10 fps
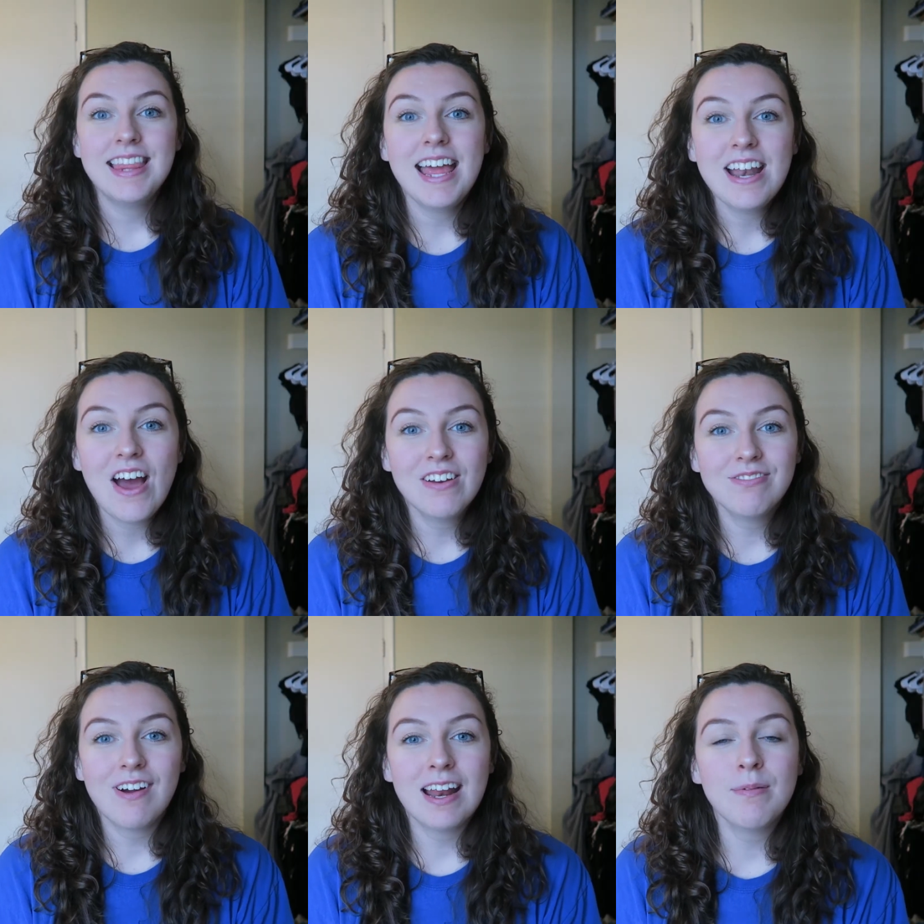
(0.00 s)
Then
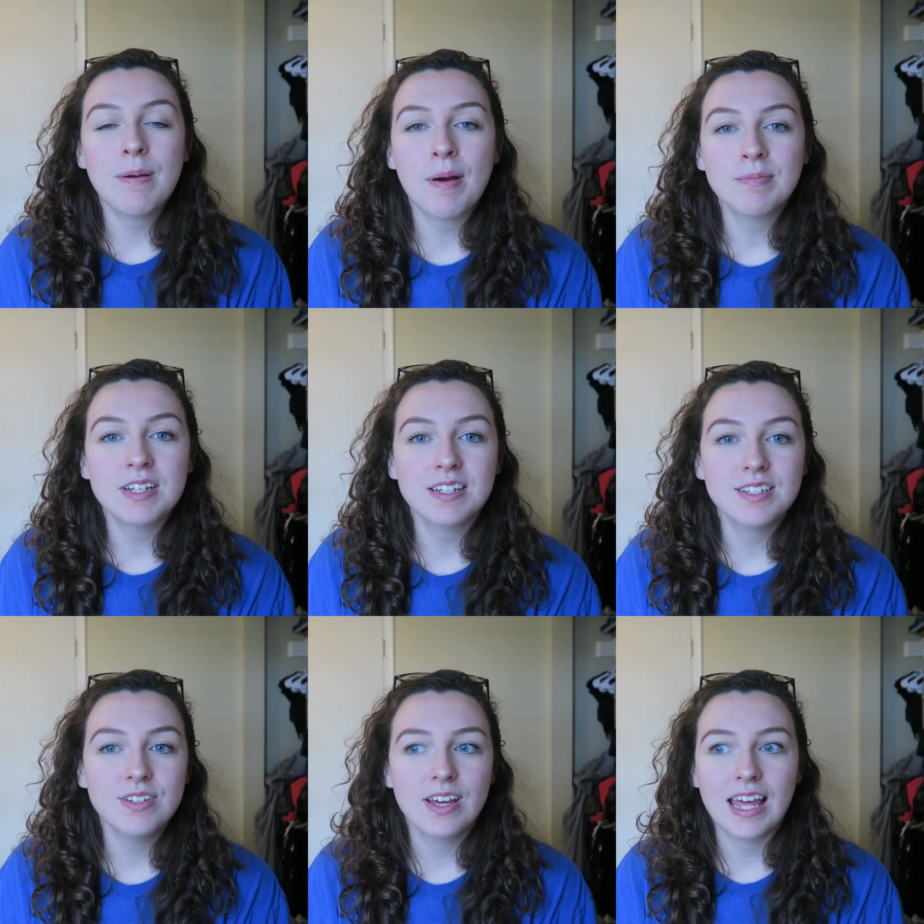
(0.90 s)
on Friday my mom took
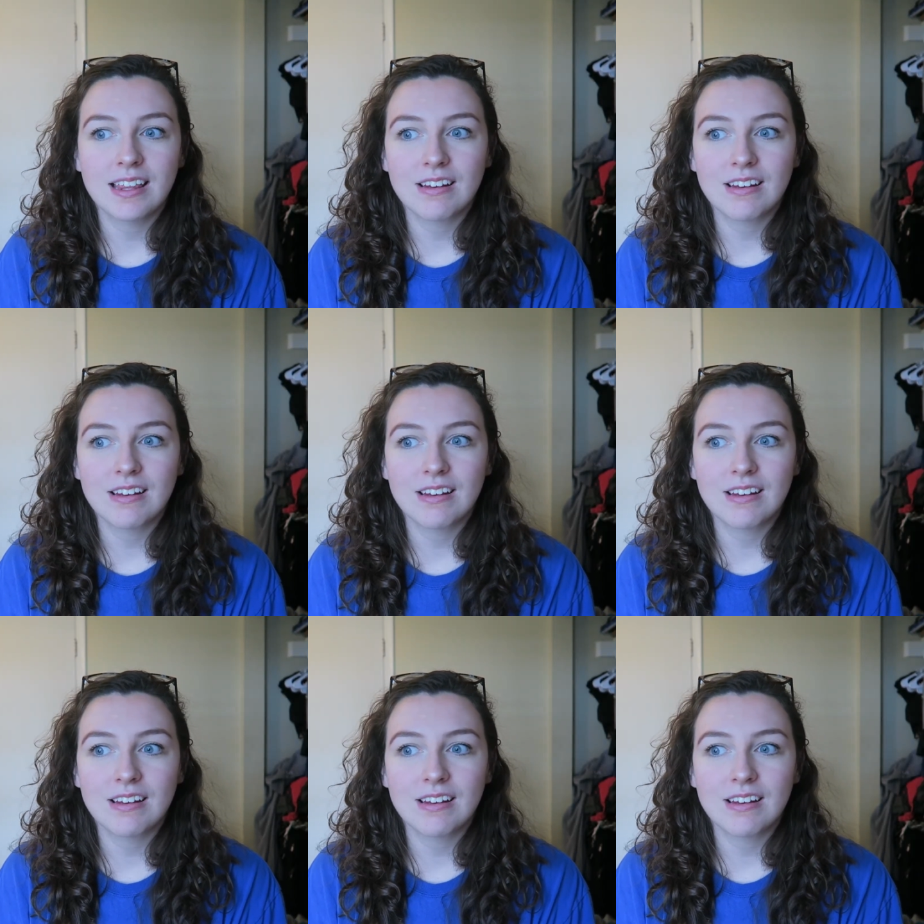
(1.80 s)
us to a